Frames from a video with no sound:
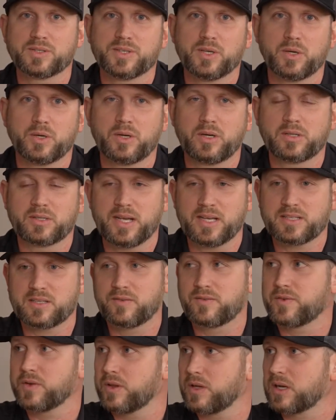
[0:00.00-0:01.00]
So you're testing
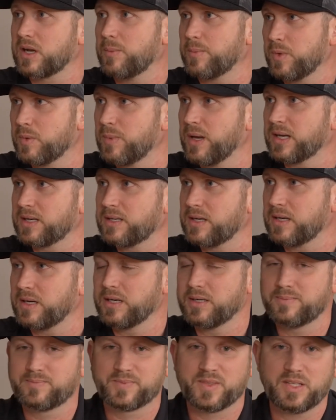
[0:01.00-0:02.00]
for a couple of bacteria.